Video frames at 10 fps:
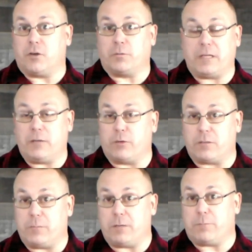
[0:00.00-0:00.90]
told me he
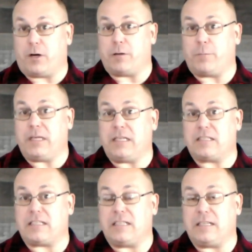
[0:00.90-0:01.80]
was been part of
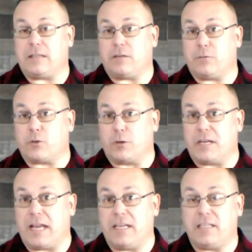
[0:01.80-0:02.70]
PEC and was
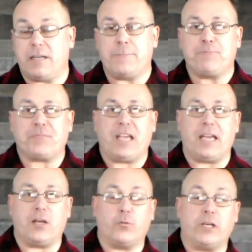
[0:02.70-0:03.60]
ordained,
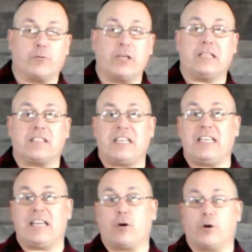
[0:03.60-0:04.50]
and we
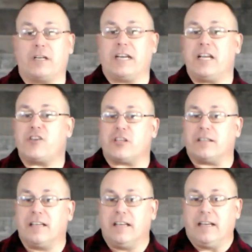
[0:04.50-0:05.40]
reinstated that
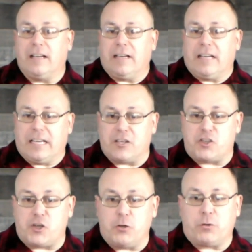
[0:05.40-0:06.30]
ordination.
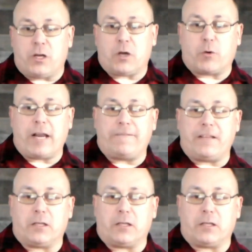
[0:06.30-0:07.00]
In June, Ray